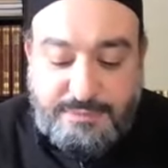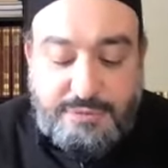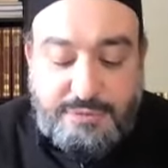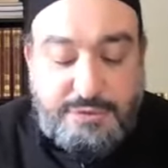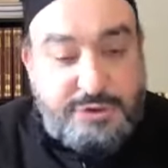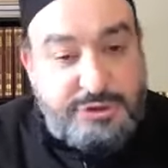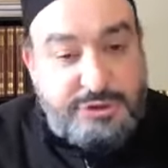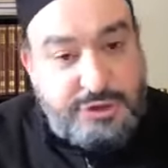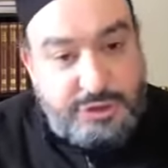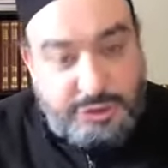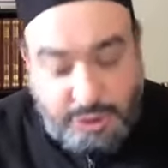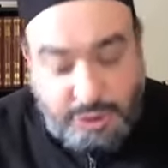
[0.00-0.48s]

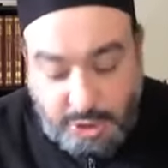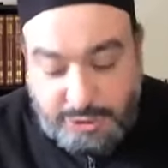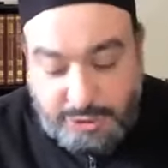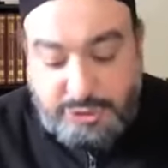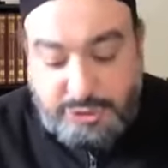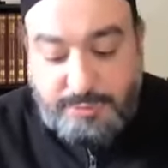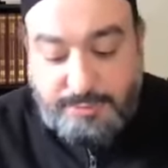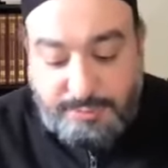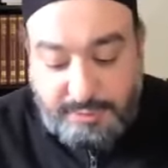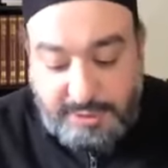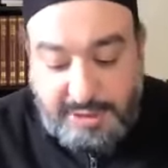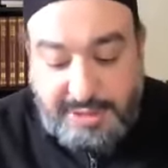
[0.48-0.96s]
This is
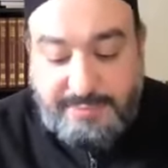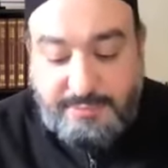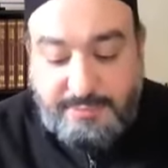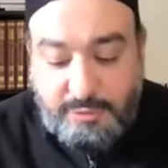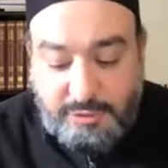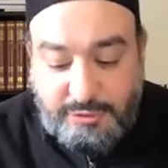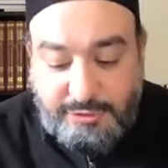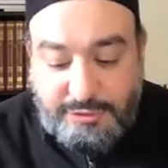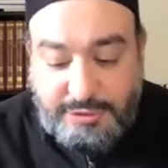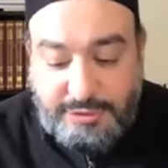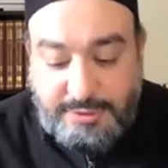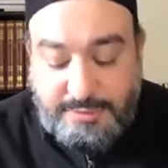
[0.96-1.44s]
also
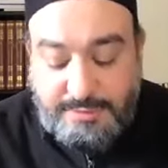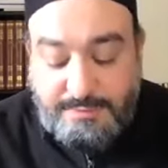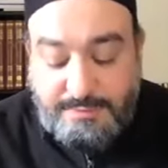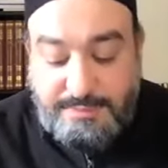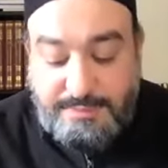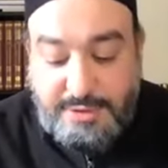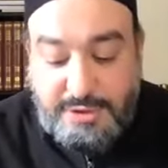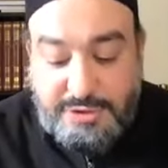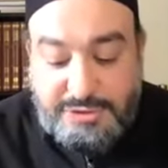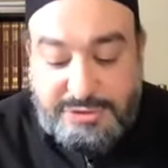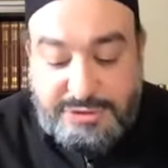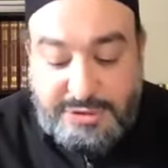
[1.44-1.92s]
blameworthy
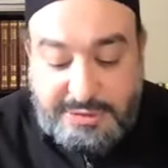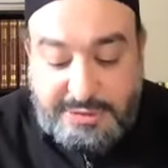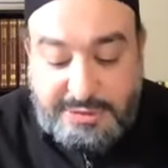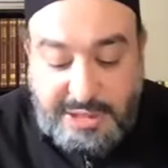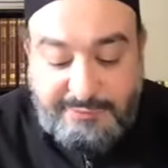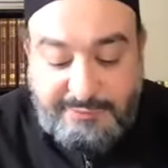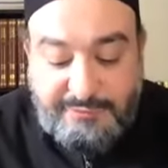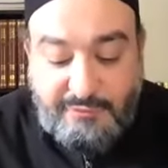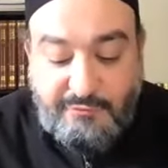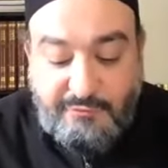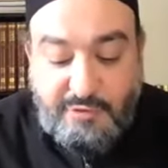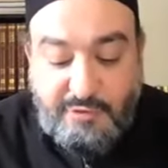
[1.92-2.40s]
because the
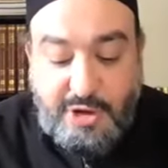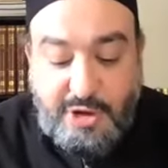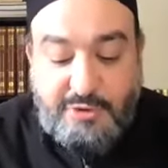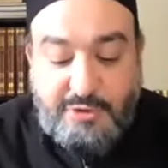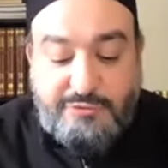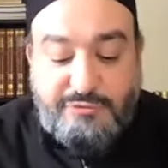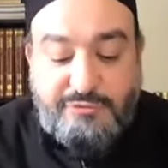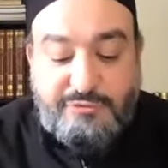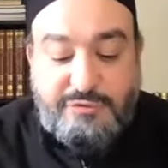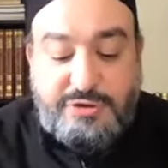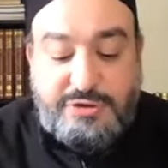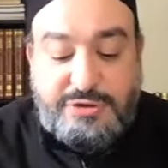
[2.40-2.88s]
love of
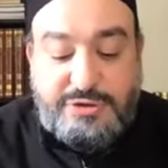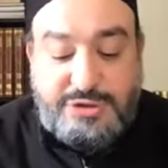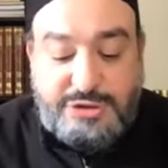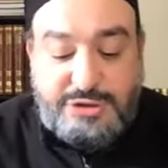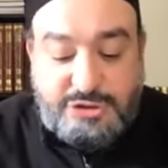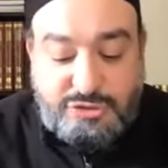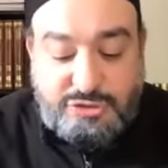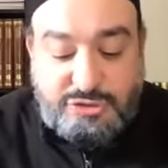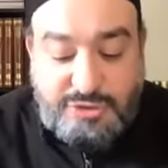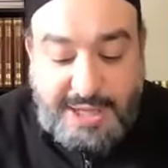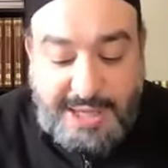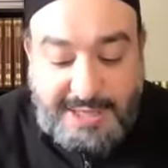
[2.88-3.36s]
wealth
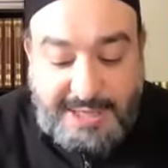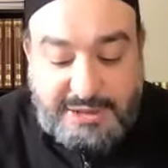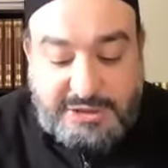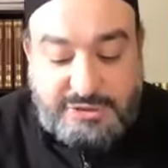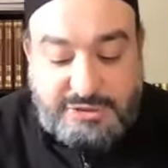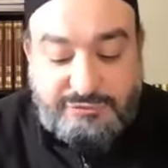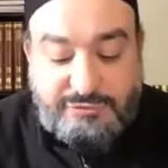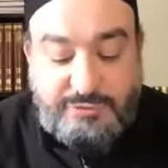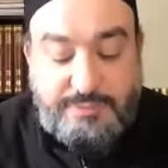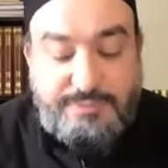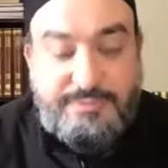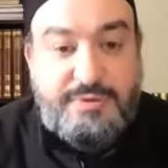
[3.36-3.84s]

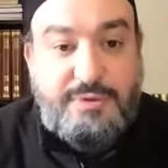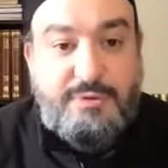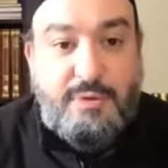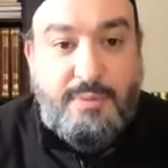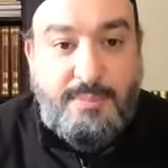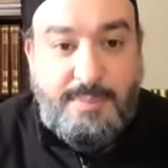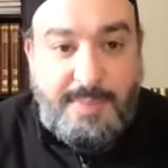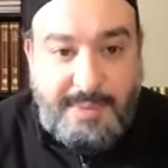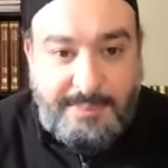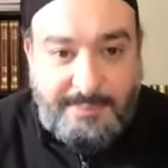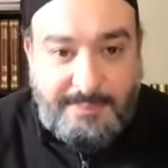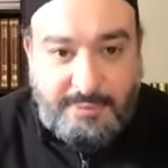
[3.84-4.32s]
distracts from the
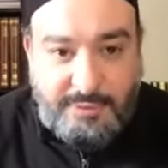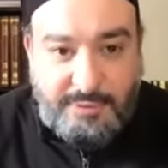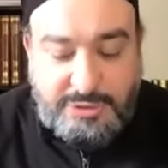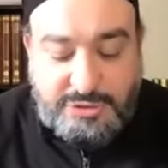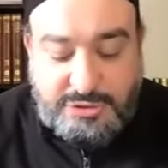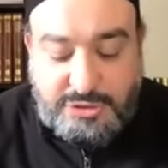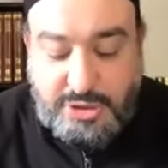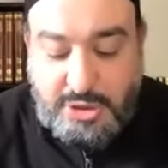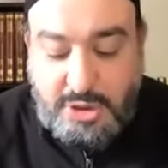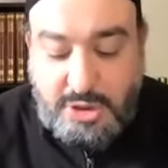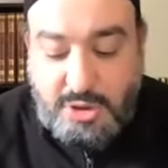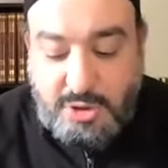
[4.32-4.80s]

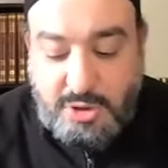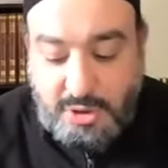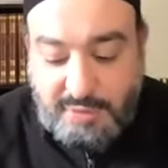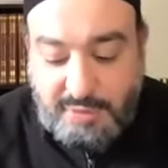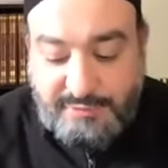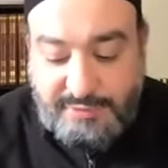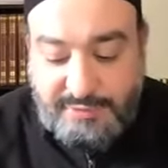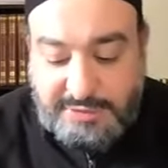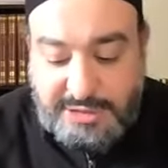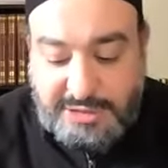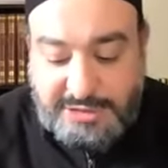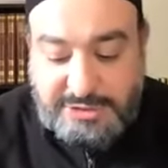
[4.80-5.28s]
remembrance
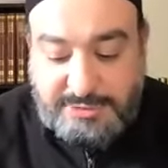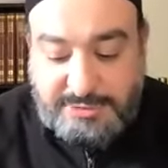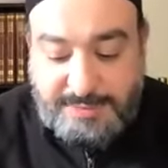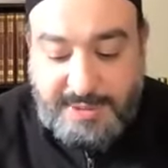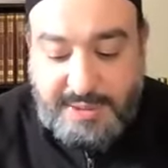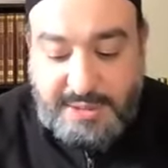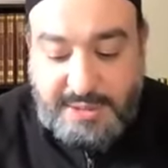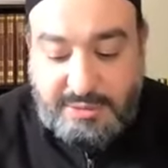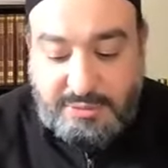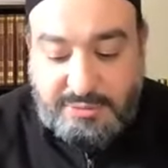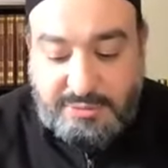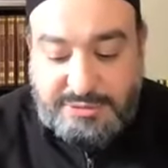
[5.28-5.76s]
of Allah
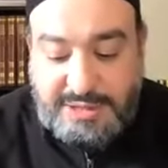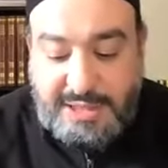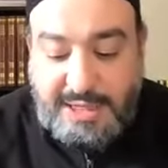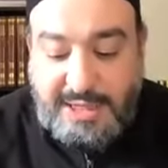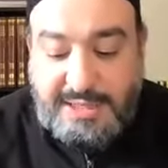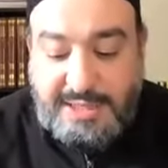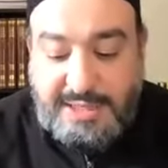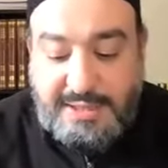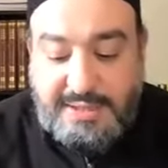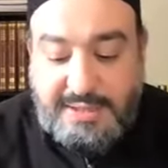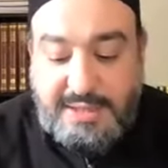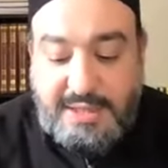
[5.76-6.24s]
subhanahu wa
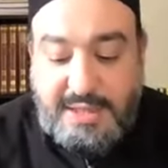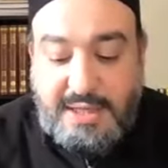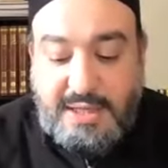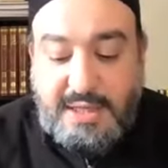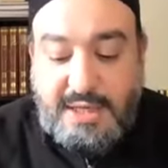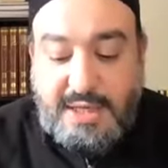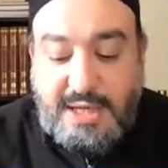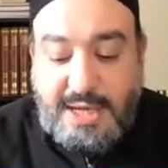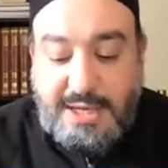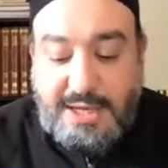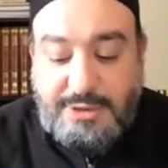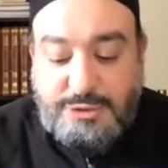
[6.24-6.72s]
ta'ala
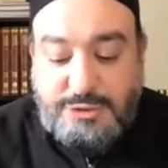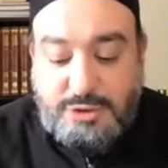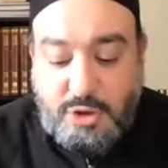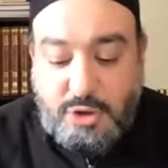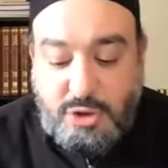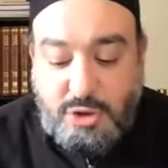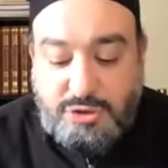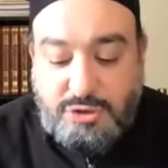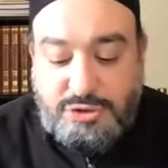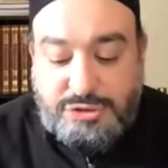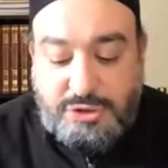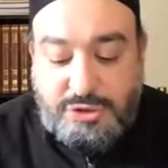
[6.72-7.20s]
and
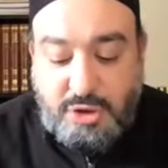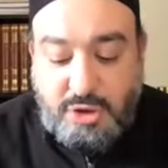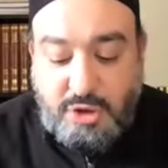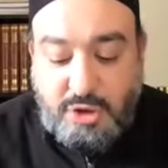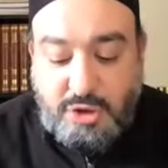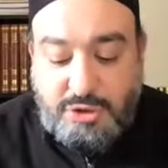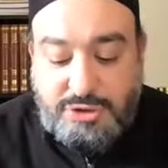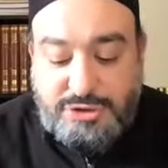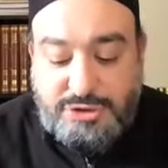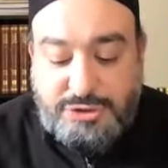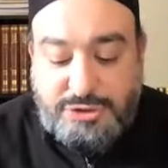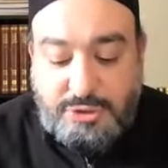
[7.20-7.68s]
turns the
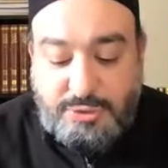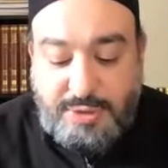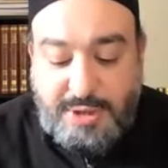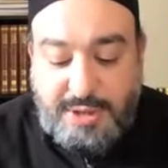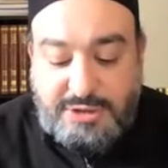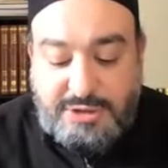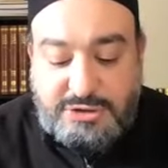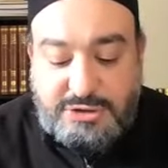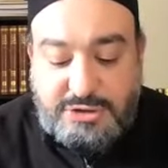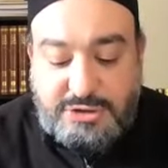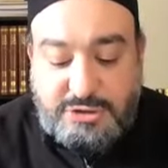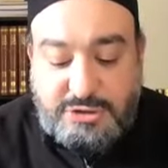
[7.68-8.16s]
heart's
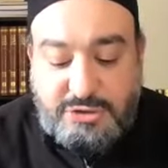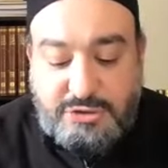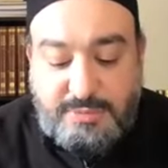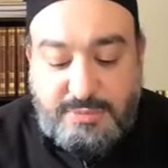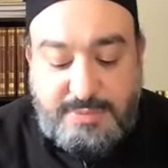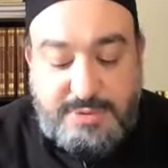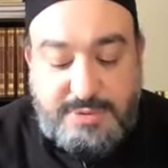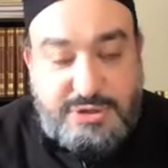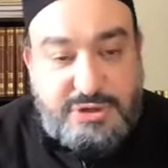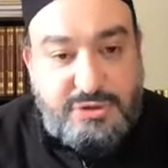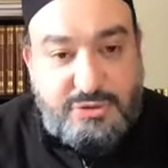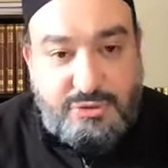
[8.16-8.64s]
direction to the
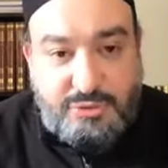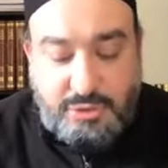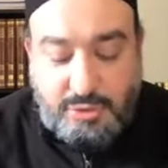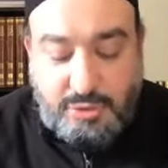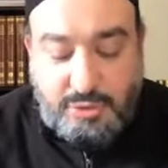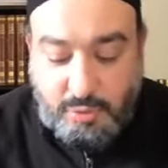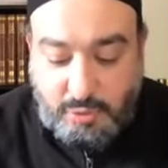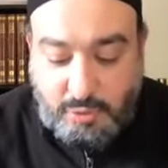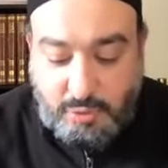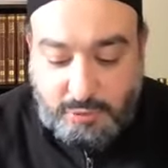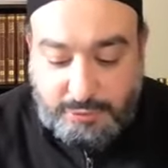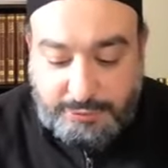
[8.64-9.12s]
material
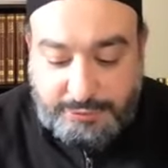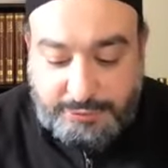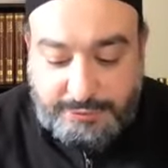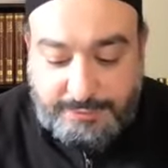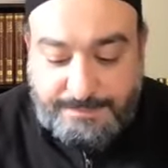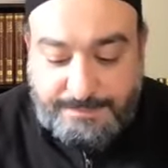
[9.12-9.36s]
world,